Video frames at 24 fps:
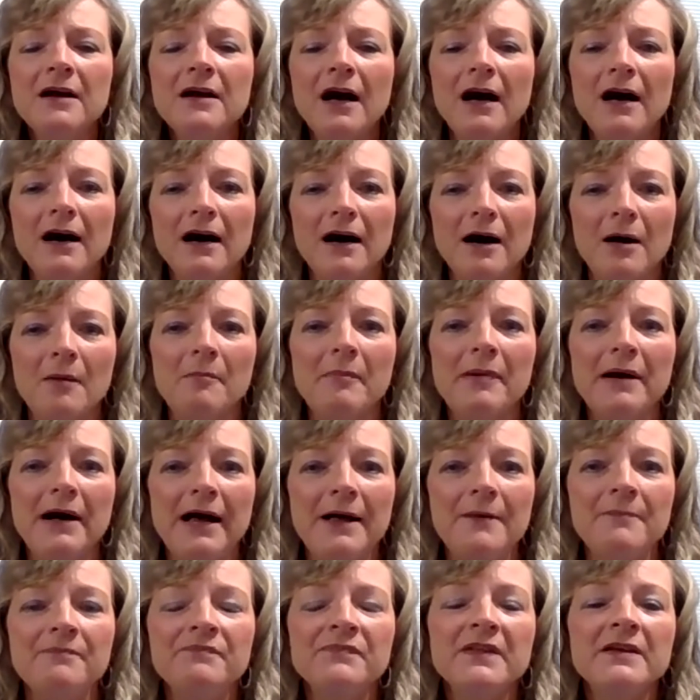
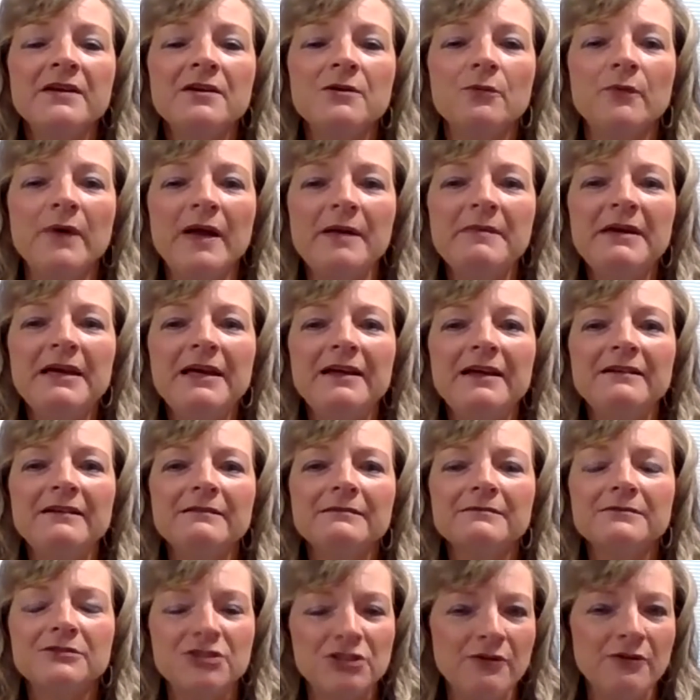But women
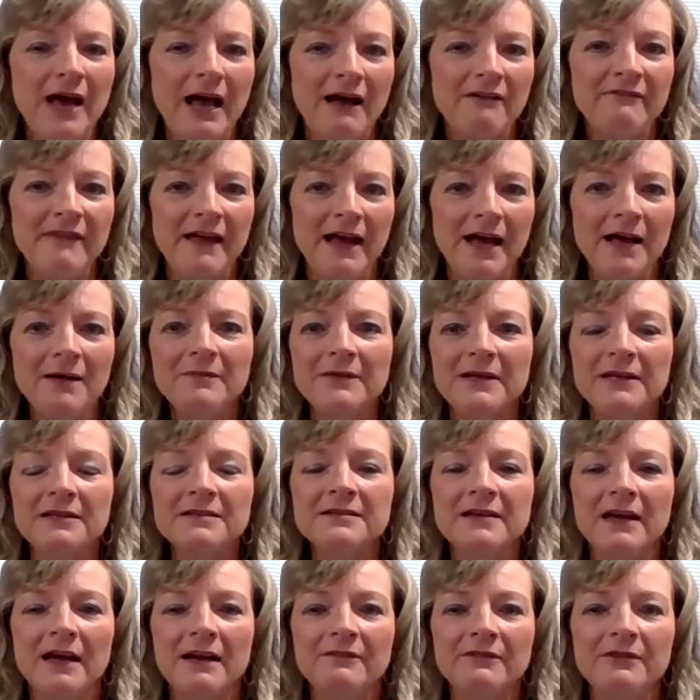do have that. It's
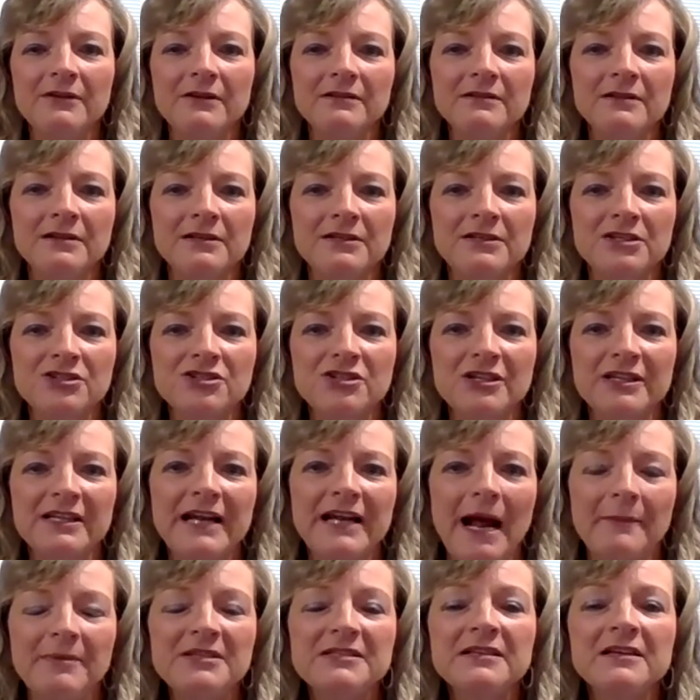kind of a condition that
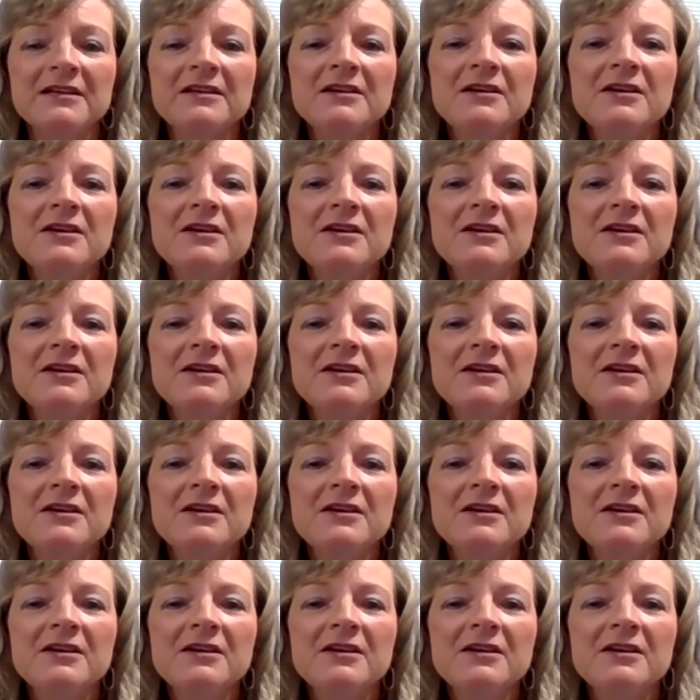happens.